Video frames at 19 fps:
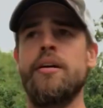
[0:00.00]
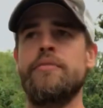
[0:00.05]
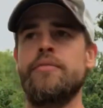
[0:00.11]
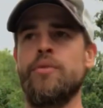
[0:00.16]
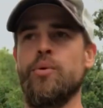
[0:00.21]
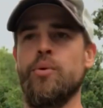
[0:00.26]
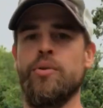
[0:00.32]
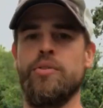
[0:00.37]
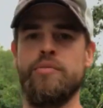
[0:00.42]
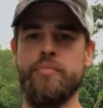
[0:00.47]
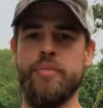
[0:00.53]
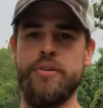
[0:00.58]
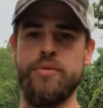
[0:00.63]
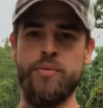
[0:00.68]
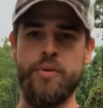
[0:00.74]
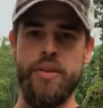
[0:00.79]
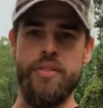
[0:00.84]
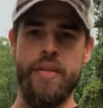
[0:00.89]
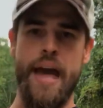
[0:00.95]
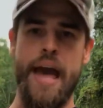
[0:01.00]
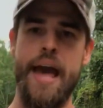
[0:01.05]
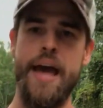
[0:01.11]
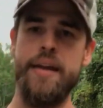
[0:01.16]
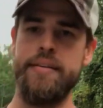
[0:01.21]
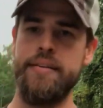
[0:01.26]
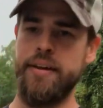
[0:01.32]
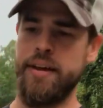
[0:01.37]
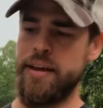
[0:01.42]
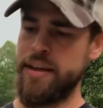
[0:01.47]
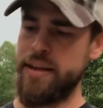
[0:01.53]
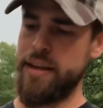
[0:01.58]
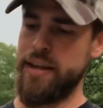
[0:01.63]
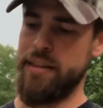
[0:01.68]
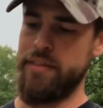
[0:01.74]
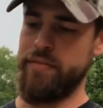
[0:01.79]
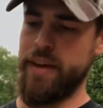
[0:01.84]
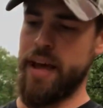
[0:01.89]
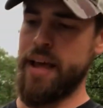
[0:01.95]
Of course, between that
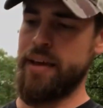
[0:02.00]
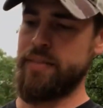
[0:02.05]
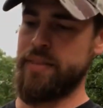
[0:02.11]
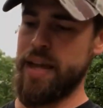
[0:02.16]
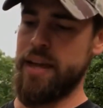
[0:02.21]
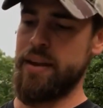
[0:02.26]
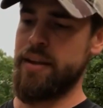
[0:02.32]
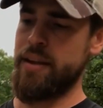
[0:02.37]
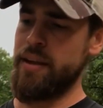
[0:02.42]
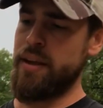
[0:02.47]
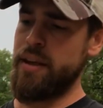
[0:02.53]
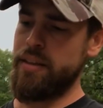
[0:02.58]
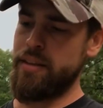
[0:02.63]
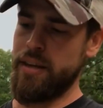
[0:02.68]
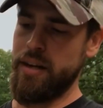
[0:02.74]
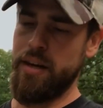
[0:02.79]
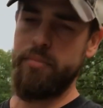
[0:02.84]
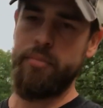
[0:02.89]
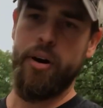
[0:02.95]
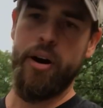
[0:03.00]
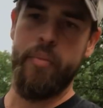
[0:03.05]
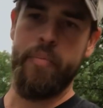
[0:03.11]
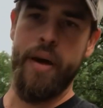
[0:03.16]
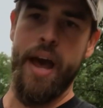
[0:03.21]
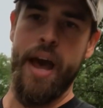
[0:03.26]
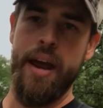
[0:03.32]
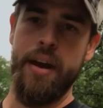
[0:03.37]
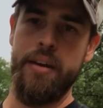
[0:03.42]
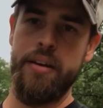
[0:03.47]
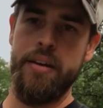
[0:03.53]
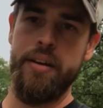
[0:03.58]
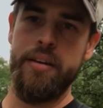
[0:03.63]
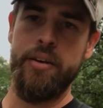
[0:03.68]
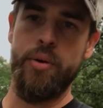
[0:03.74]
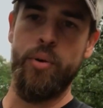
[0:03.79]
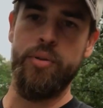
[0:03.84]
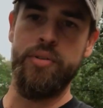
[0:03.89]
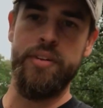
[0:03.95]
and the fact that the lumbar pad,
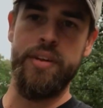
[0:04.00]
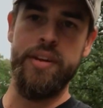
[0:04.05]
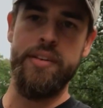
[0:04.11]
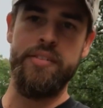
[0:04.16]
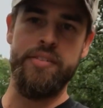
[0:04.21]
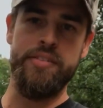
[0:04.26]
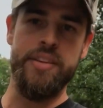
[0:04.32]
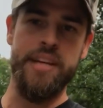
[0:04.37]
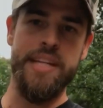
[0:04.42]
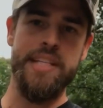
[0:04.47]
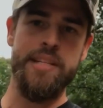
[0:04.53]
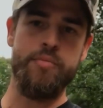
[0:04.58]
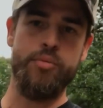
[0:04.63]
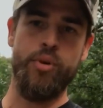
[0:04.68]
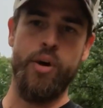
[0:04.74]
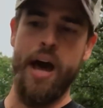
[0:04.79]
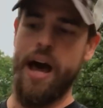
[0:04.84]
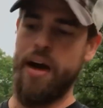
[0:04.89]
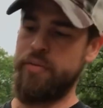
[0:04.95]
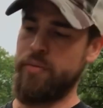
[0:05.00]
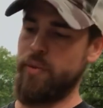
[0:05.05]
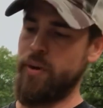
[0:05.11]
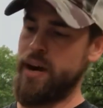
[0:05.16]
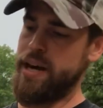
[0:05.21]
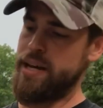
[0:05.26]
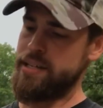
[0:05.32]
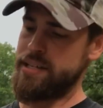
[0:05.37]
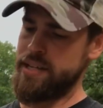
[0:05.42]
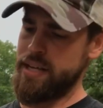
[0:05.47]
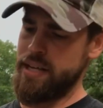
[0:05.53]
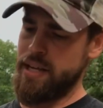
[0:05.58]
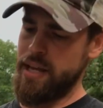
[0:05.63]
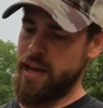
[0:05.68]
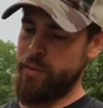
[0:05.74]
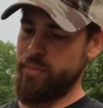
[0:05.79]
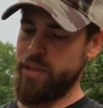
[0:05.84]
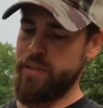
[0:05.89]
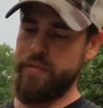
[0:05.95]
of course, it is adjustable height-wise.
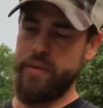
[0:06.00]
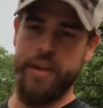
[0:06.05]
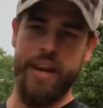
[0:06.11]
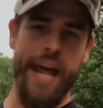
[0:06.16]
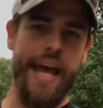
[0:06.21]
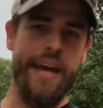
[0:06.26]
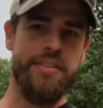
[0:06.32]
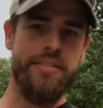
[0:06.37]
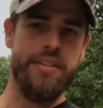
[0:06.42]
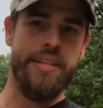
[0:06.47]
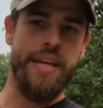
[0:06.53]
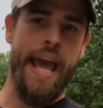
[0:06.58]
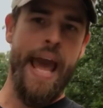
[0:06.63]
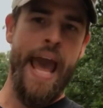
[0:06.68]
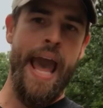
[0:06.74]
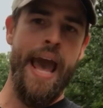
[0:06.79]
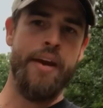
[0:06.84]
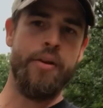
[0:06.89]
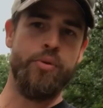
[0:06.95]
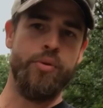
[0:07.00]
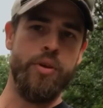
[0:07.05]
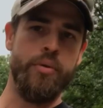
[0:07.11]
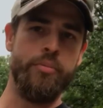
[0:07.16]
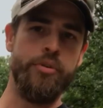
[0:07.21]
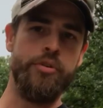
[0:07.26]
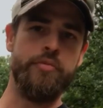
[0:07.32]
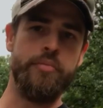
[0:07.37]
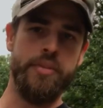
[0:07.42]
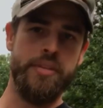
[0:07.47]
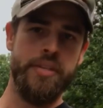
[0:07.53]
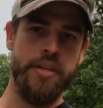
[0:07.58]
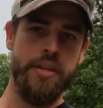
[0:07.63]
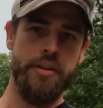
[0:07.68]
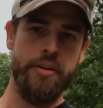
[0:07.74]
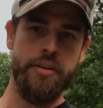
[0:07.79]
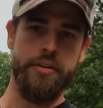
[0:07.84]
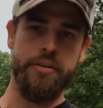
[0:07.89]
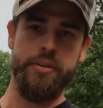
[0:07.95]
I believe you can actually add or remove
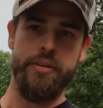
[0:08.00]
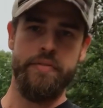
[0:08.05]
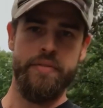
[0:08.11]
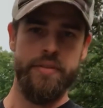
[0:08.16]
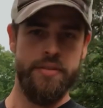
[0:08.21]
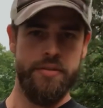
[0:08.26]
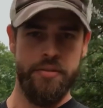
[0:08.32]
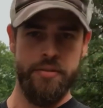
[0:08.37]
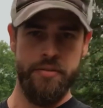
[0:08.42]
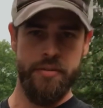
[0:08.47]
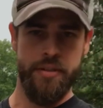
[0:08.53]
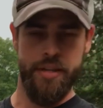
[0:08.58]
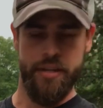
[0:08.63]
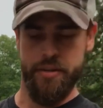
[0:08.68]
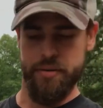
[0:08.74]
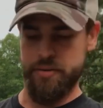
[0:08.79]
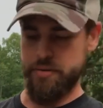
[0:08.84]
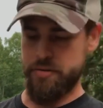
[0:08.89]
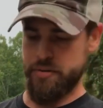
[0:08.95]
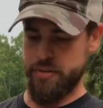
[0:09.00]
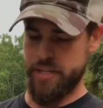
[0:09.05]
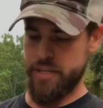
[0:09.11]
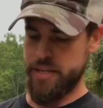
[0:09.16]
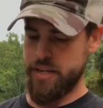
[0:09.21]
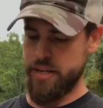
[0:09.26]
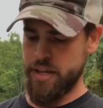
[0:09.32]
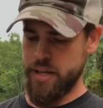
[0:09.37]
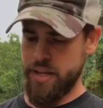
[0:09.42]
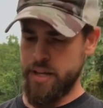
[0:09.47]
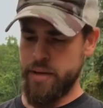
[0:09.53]
material if it's too thick or too thin.